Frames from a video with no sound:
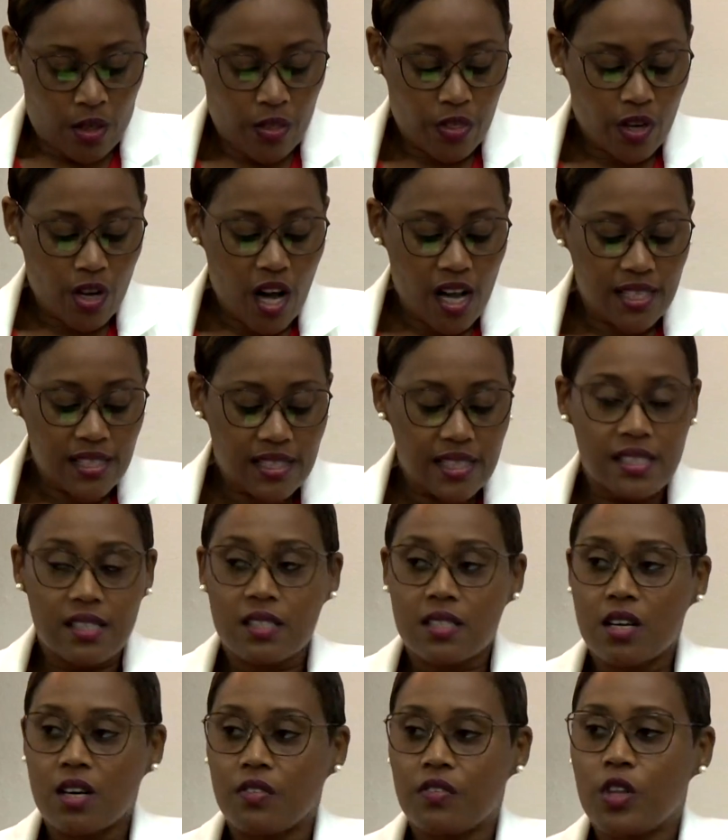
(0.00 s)
The
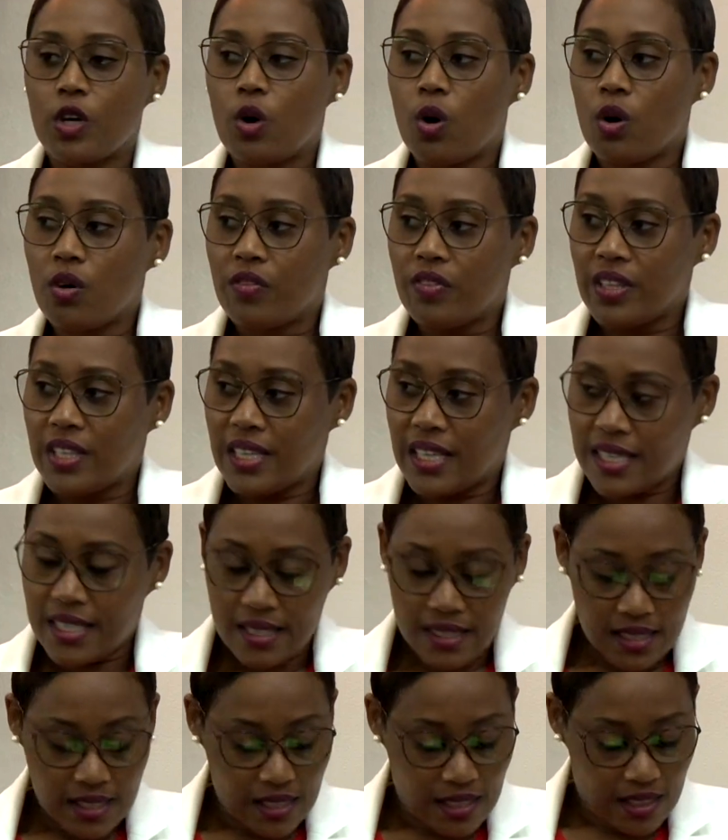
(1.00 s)
content of the
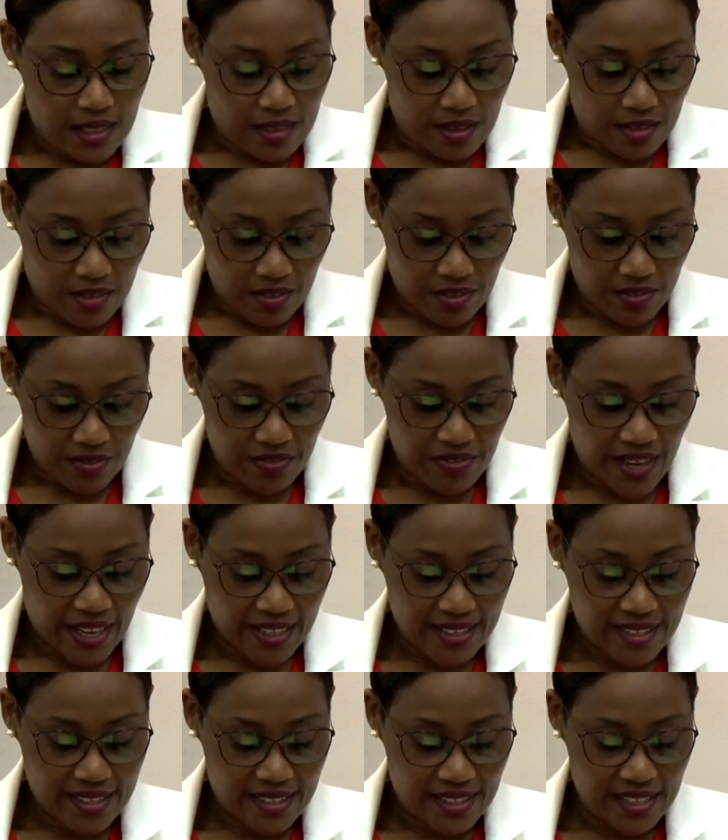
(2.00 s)
COVID-19
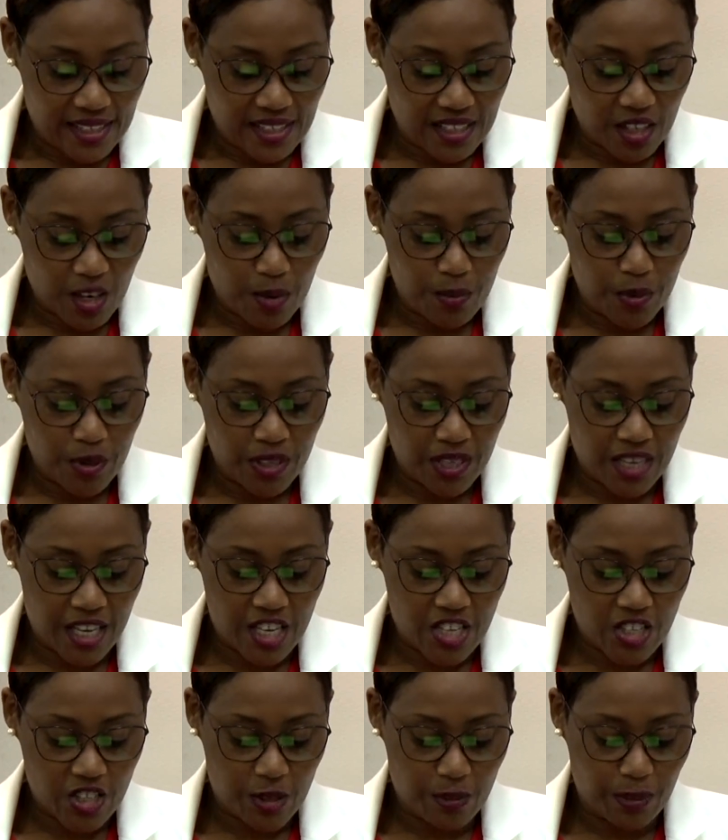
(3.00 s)
vaccine
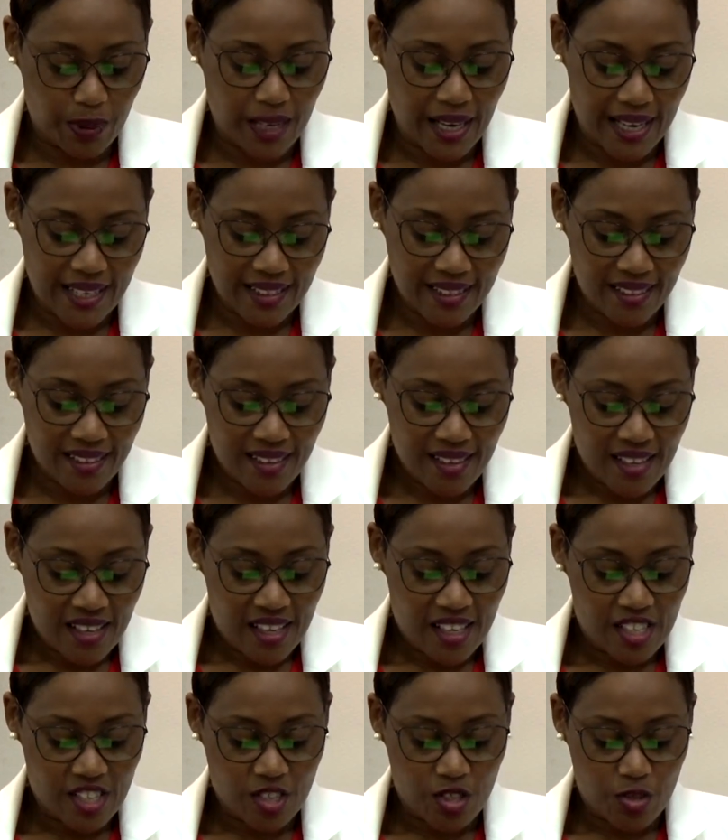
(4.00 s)
communication plan
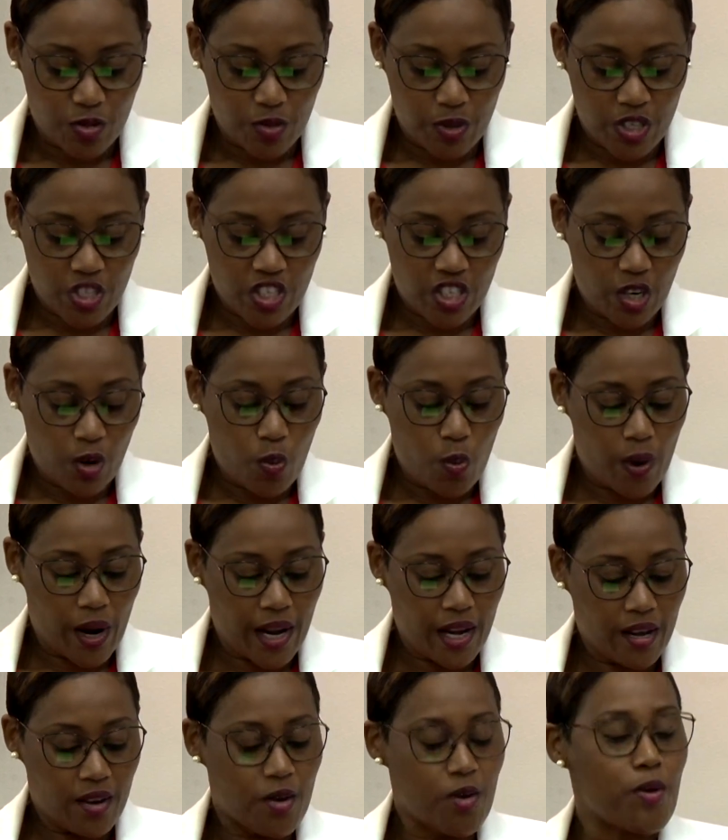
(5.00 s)
is reaching a
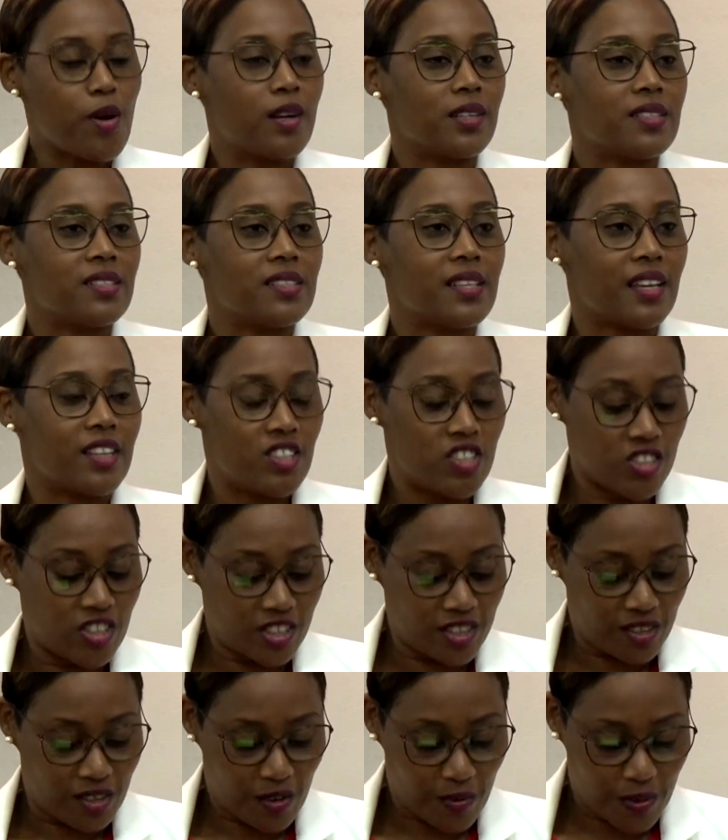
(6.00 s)
wide
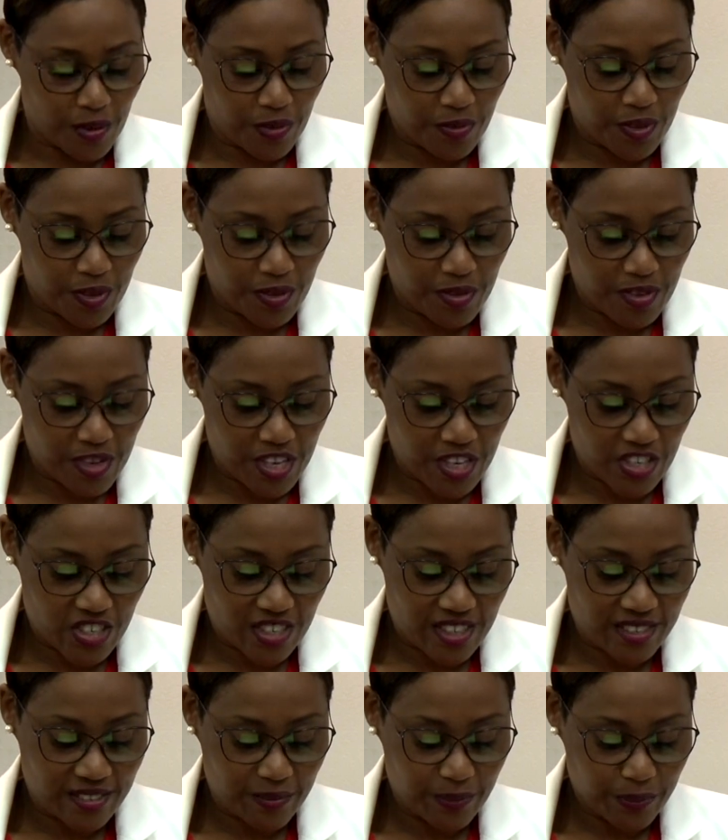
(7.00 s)
cross-section of the
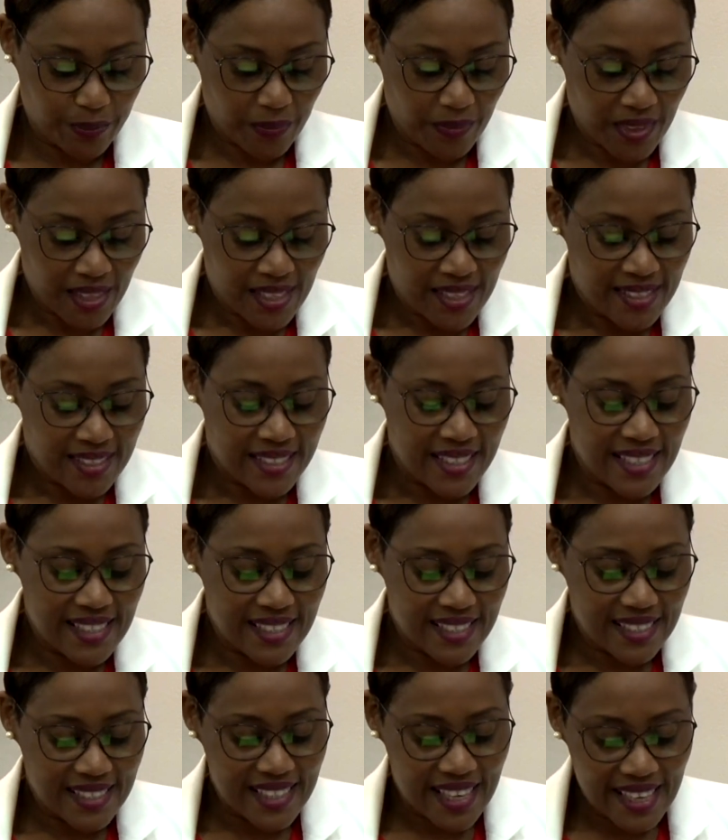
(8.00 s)
Federation,
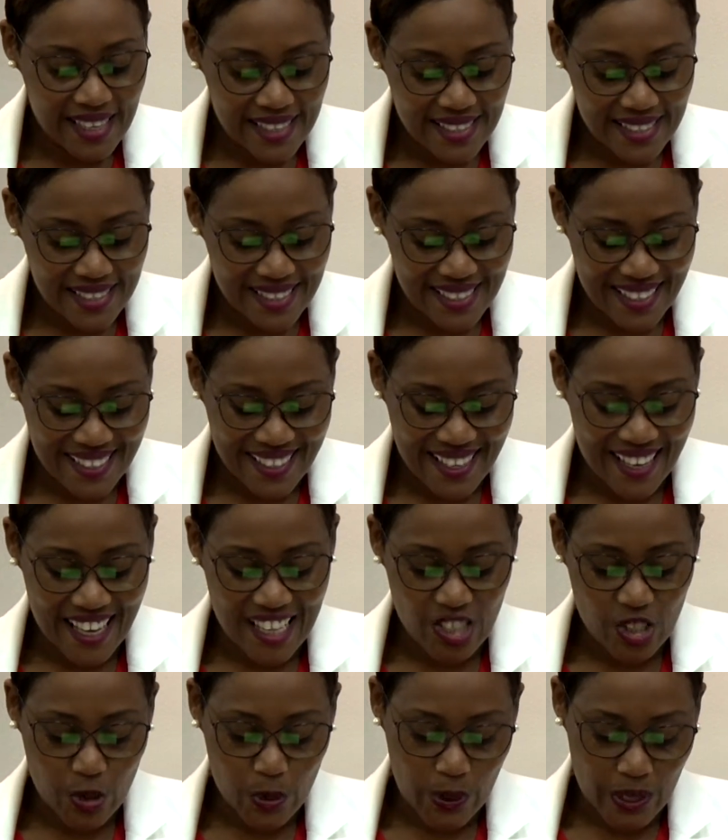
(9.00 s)
sensitizing and
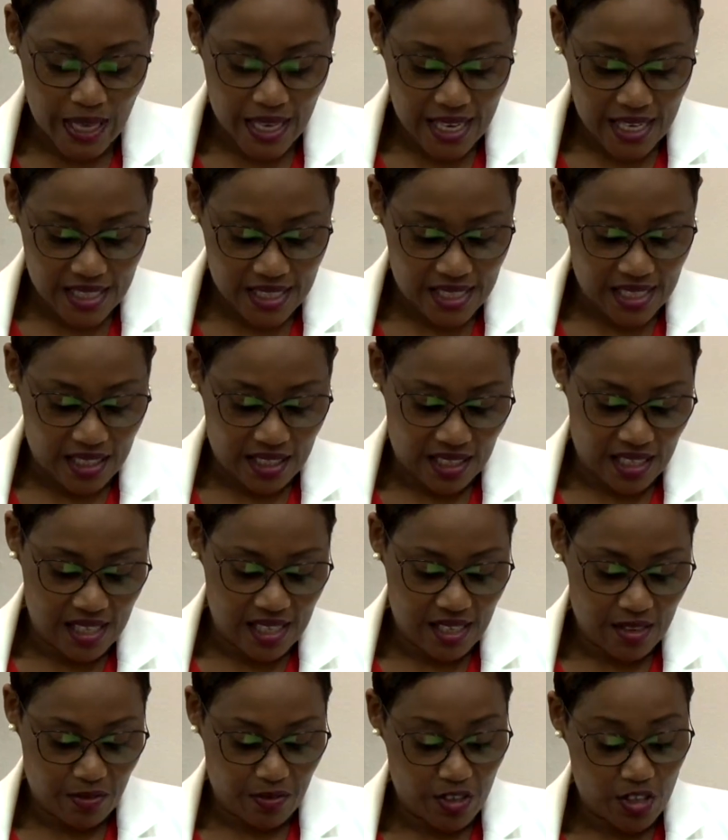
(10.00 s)
educating
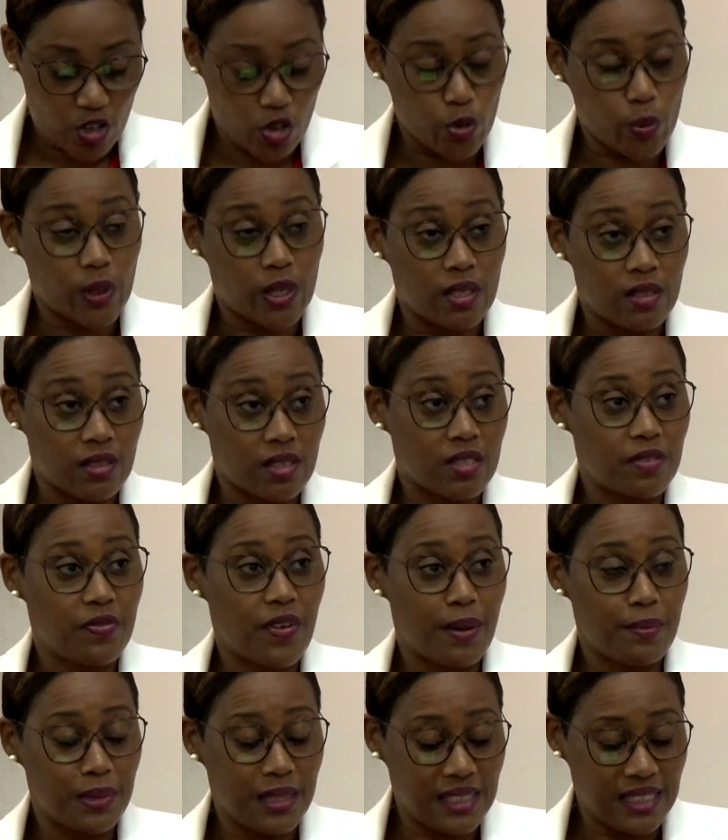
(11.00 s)
individuals,
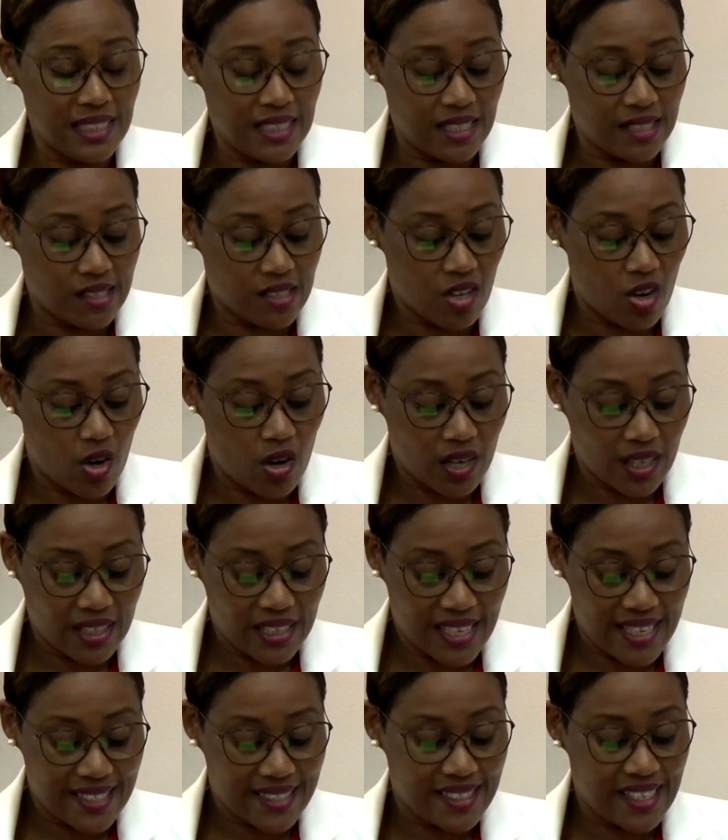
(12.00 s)
families,
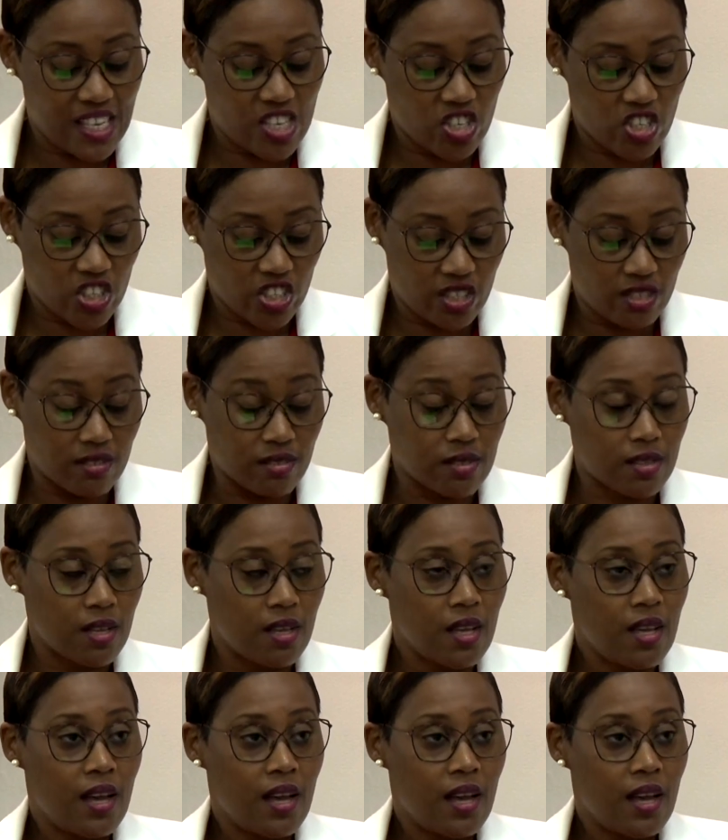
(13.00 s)
organizations,